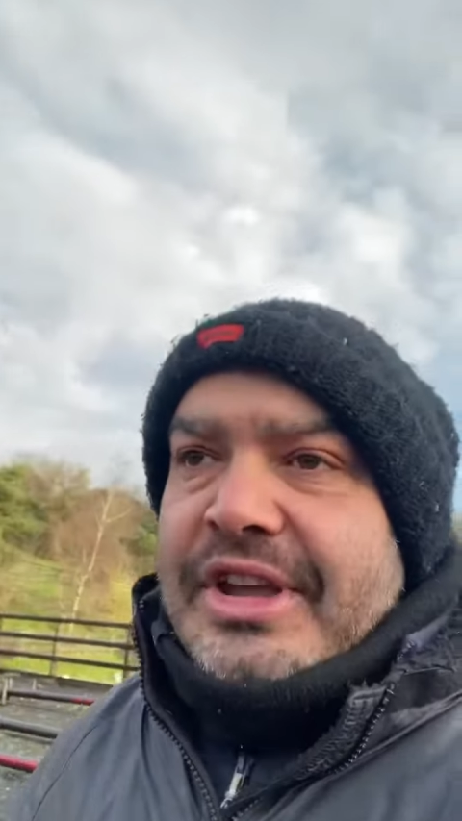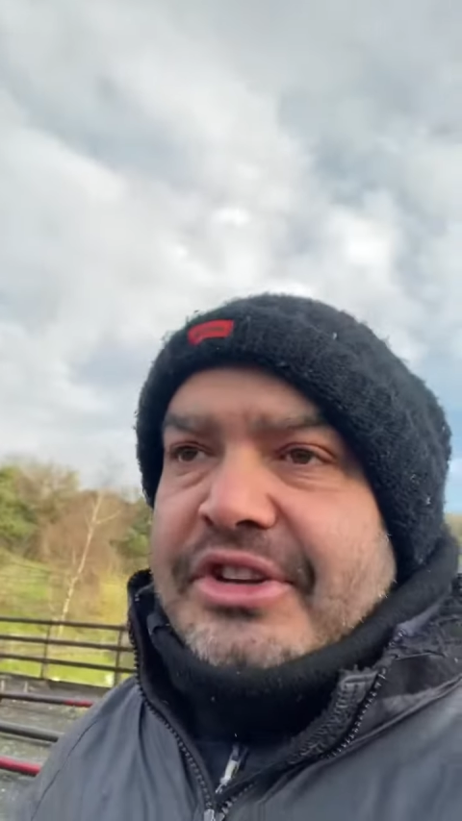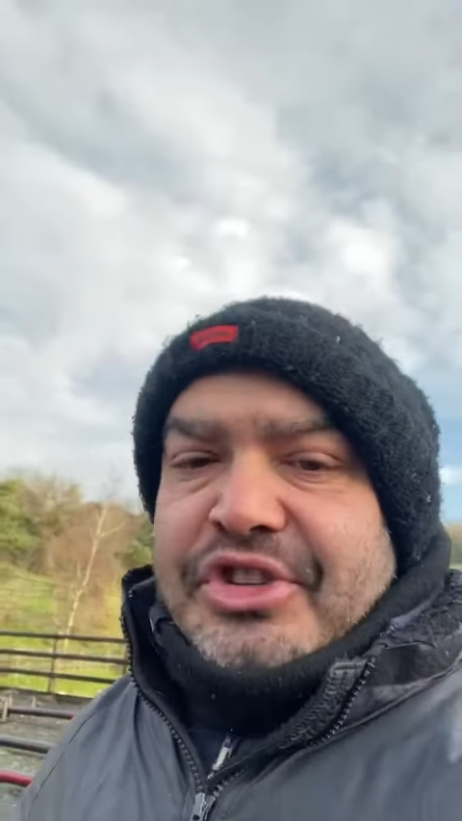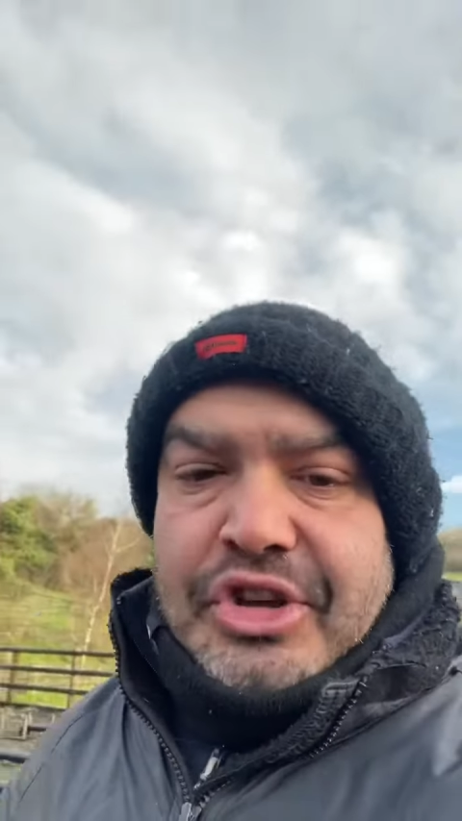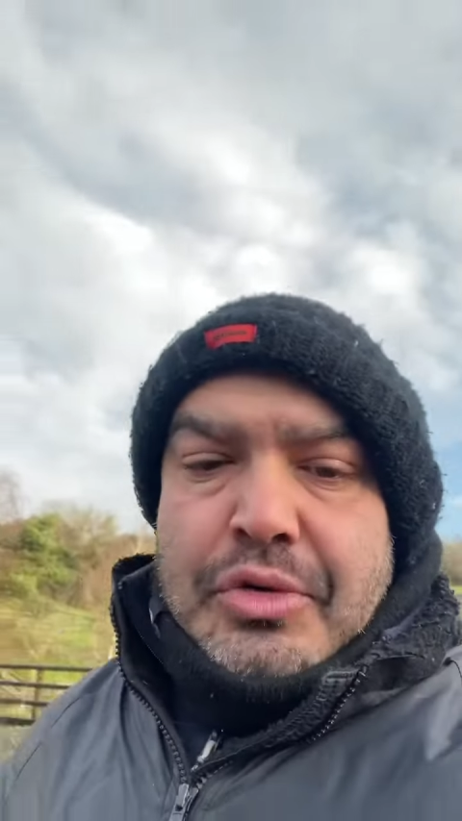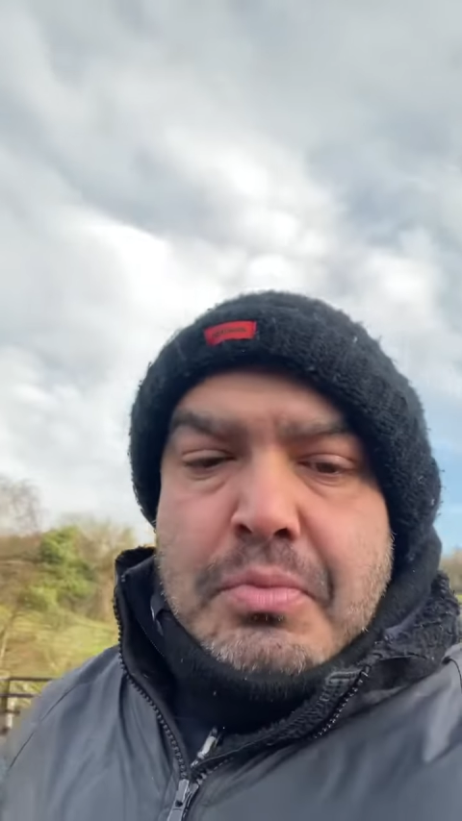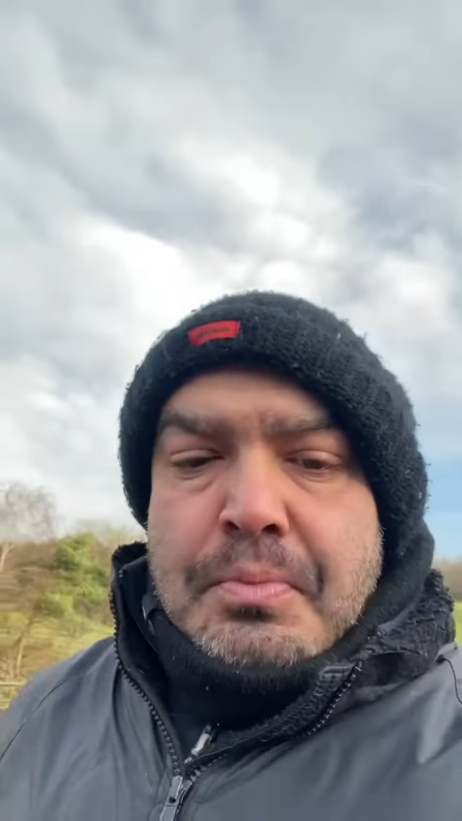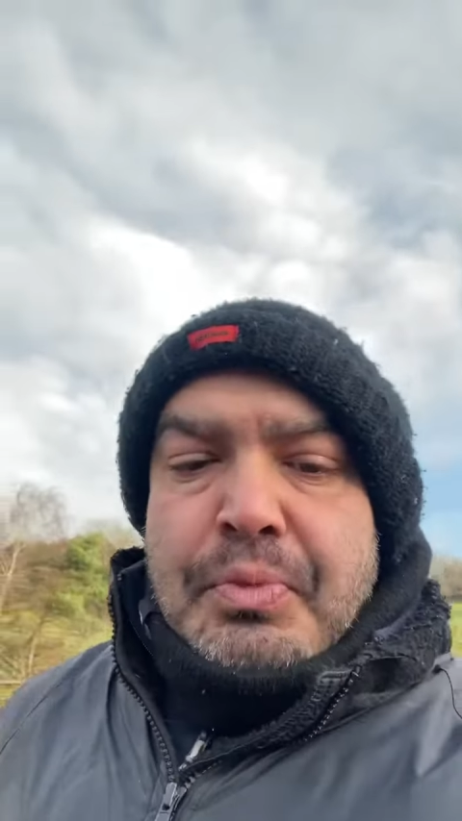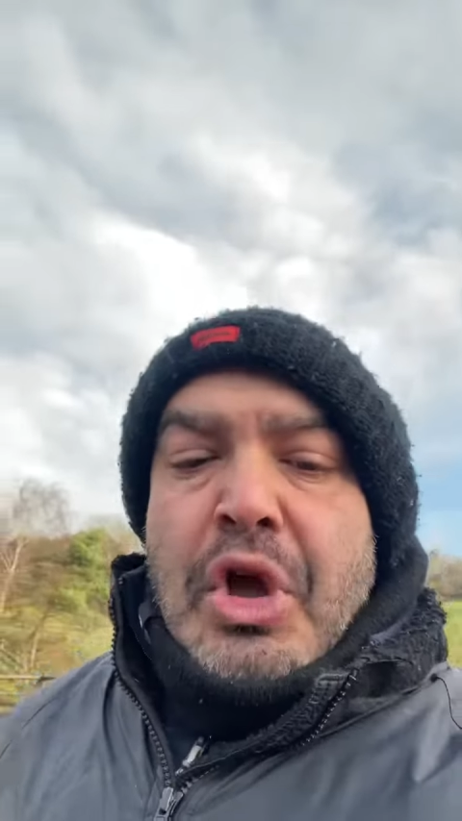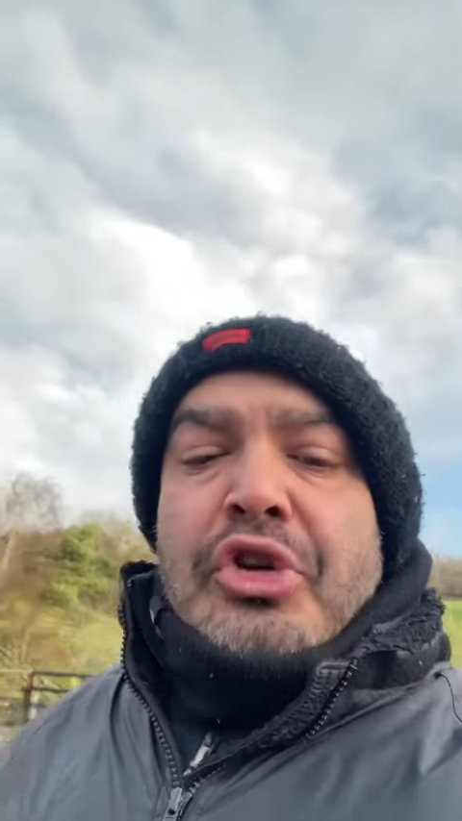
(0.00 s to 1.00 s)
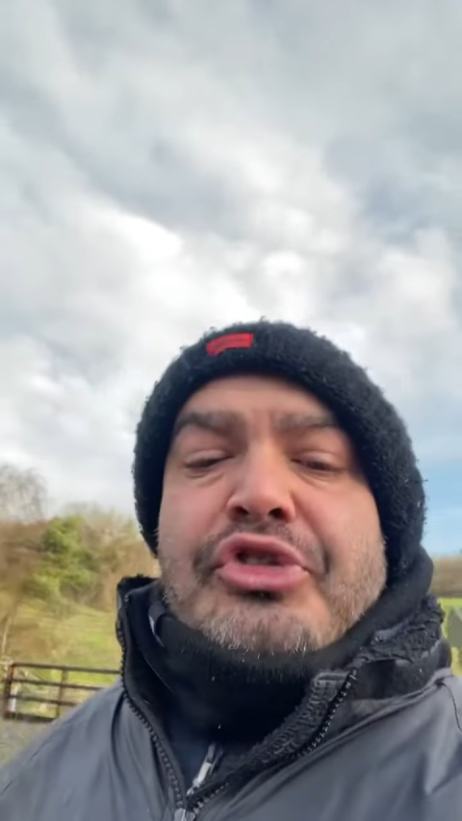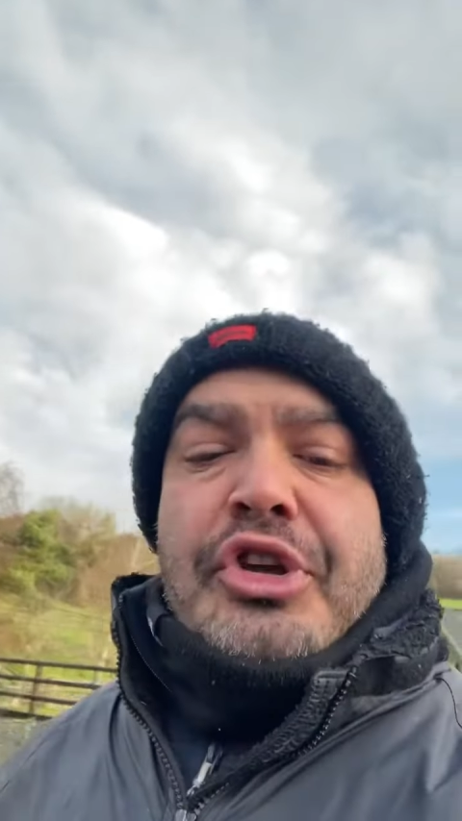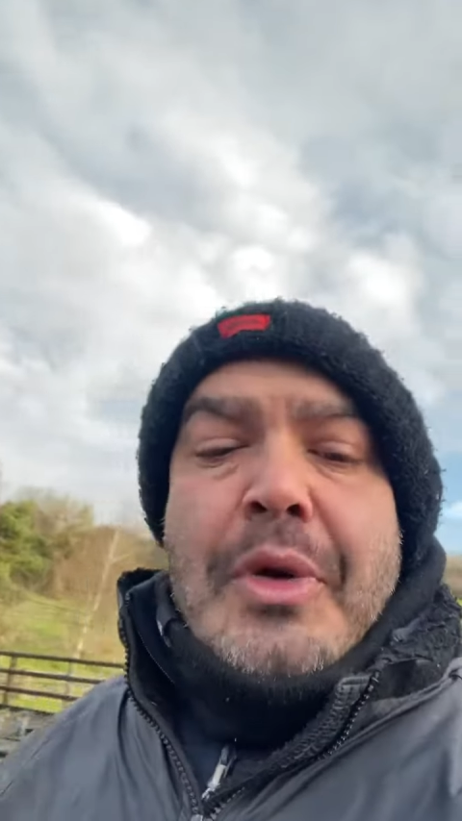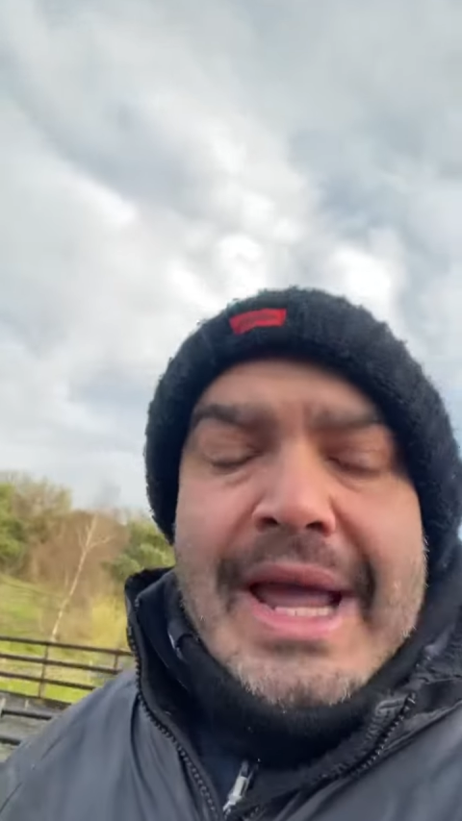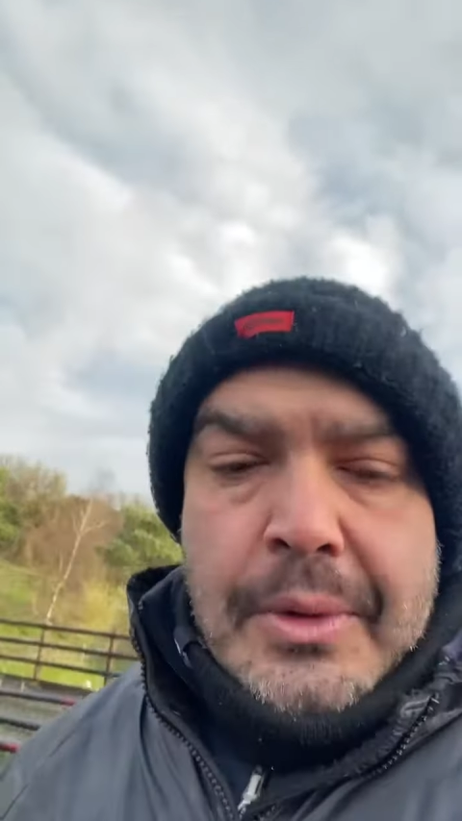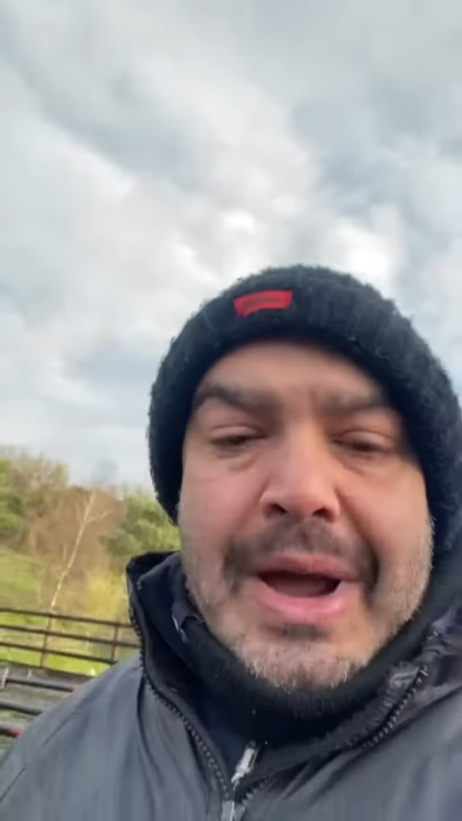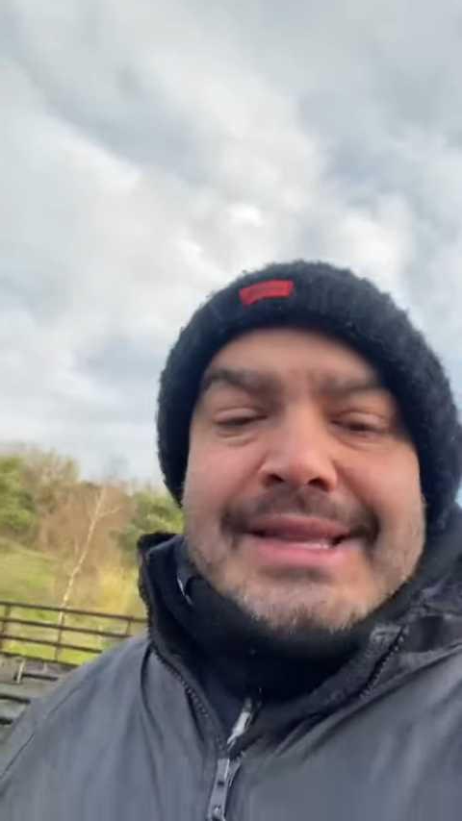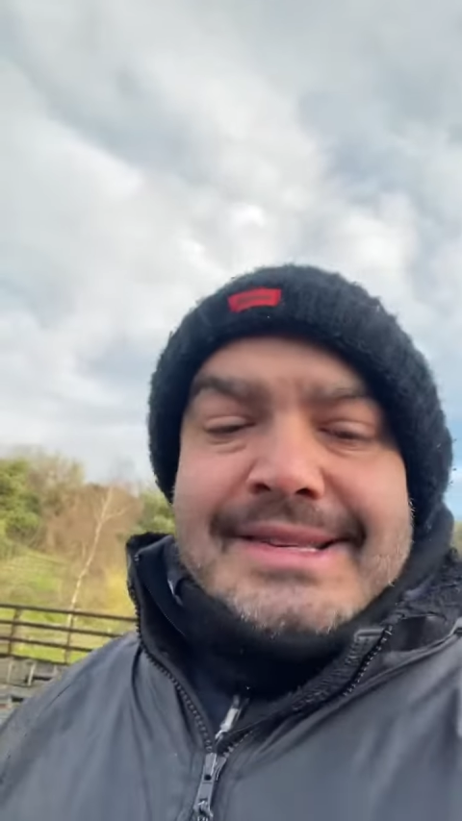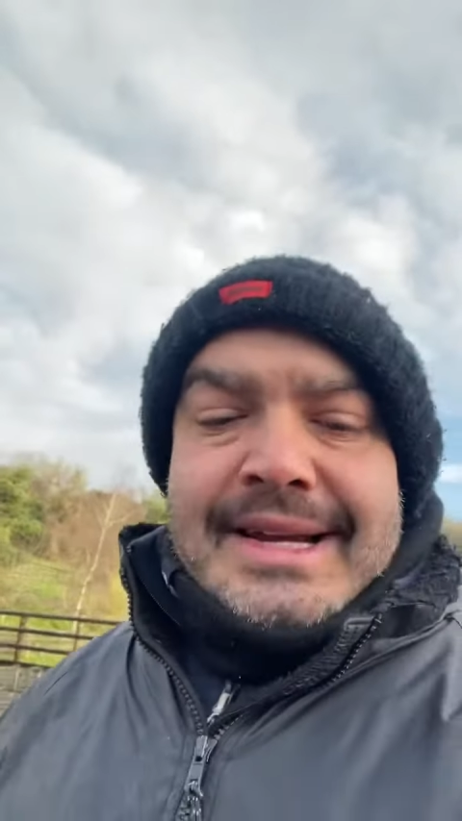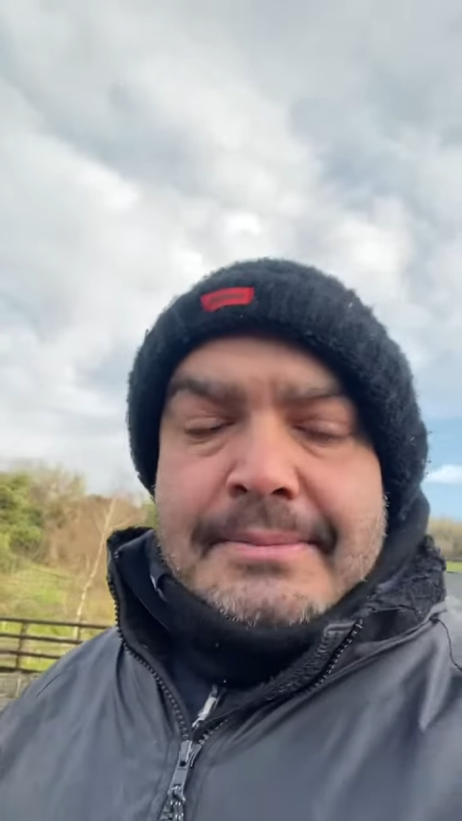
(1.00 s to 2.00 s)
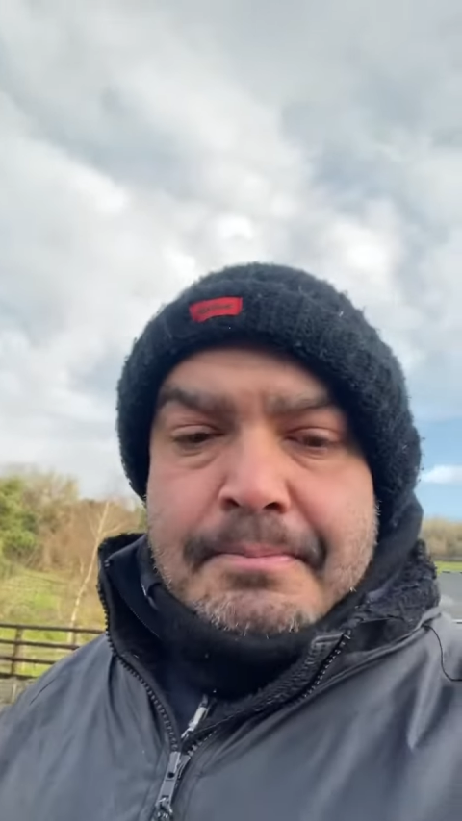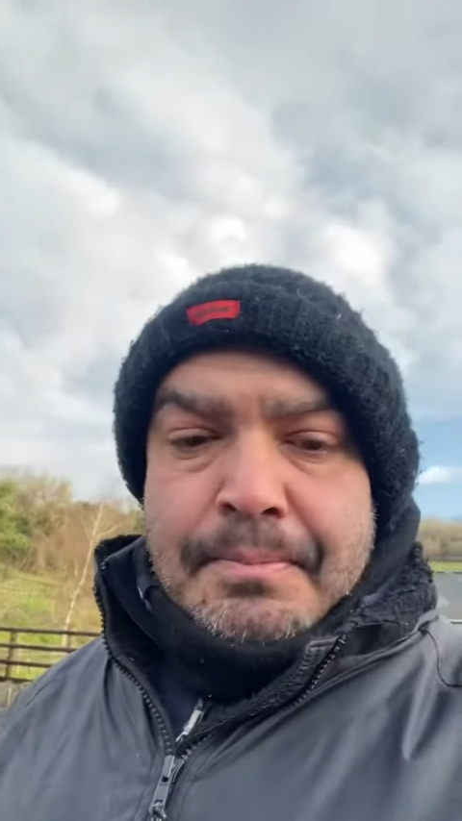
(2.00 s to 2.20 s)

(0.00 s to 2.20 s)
HQ? Do you hate waiting?